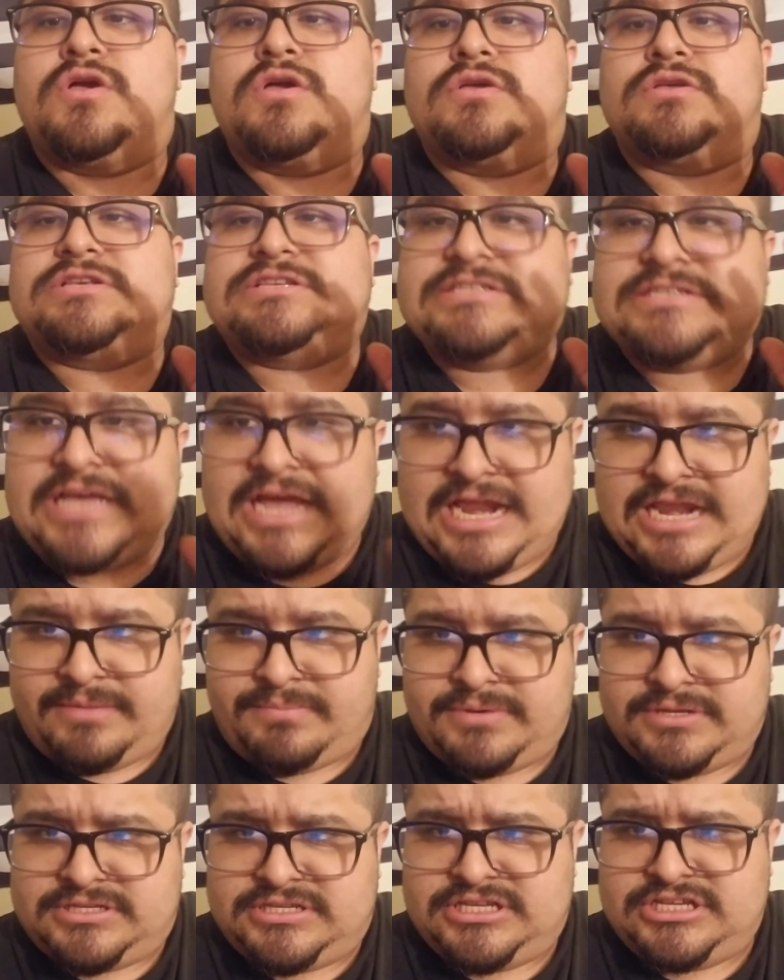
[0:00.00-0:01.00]
sign a
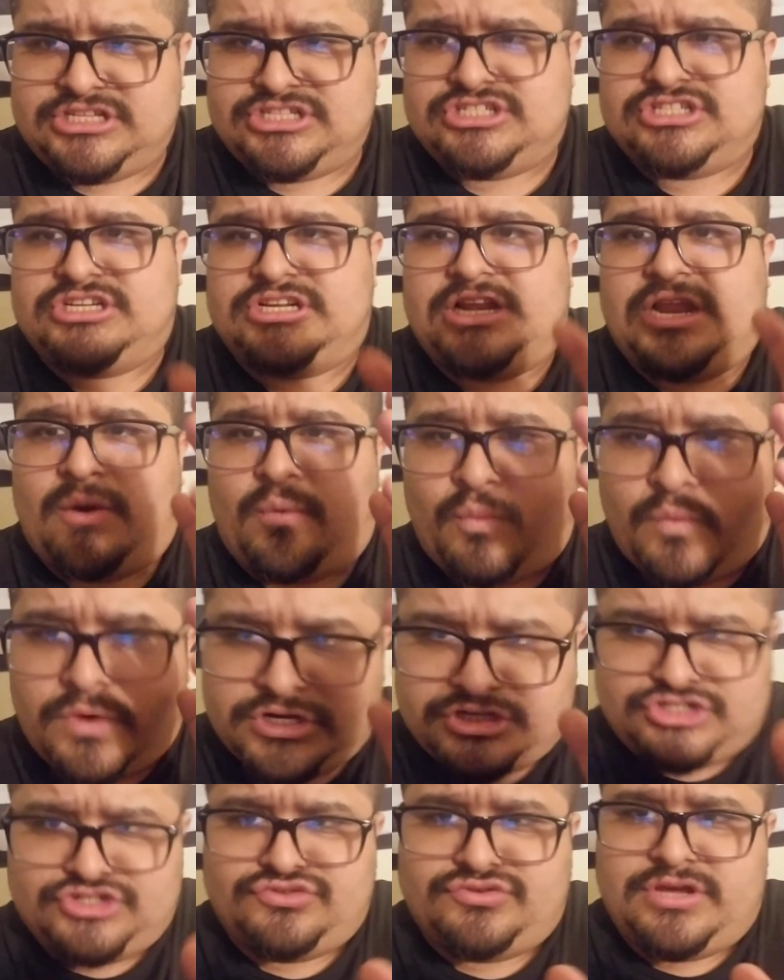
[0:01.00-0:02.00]
petition I
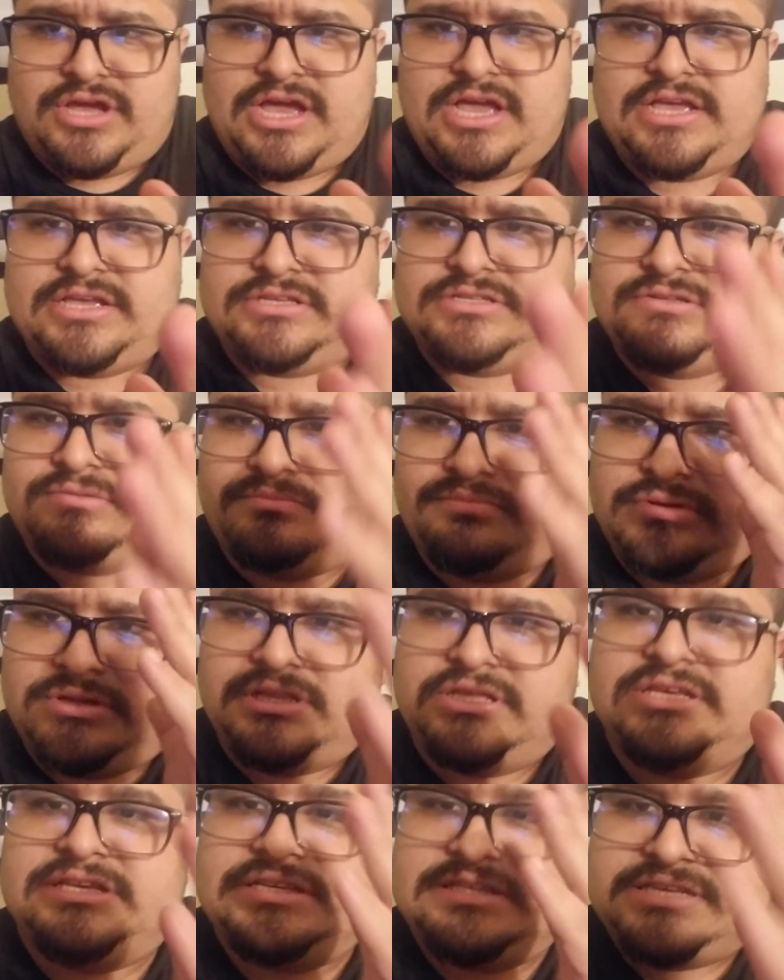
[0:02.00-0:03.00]
want you guys to
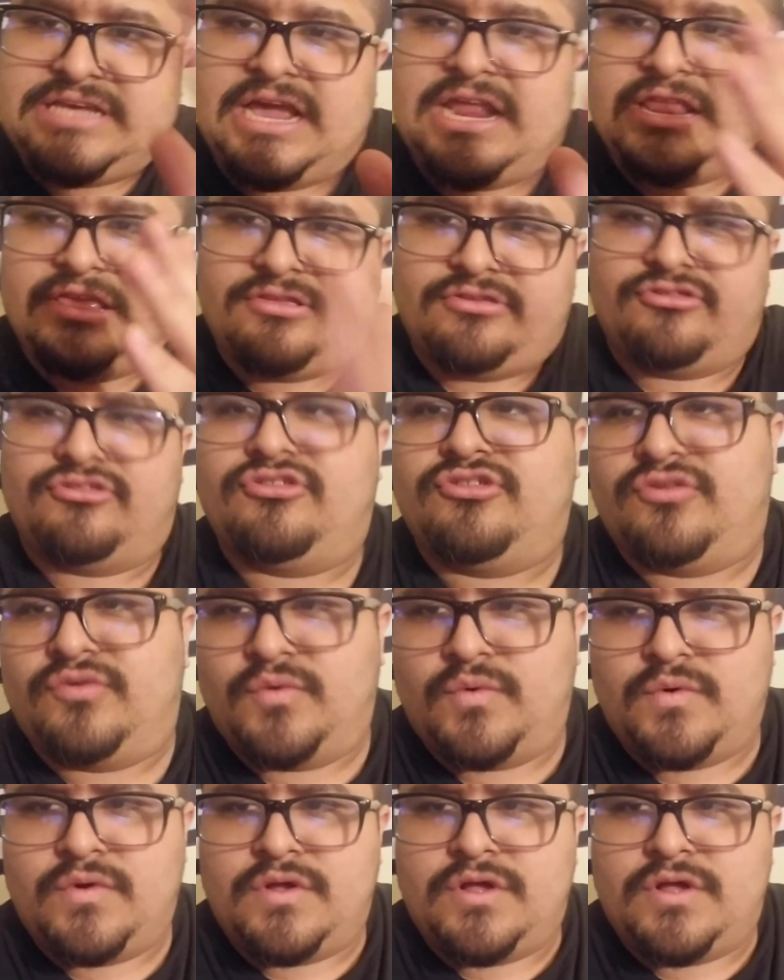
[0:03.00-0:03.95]
please sign it too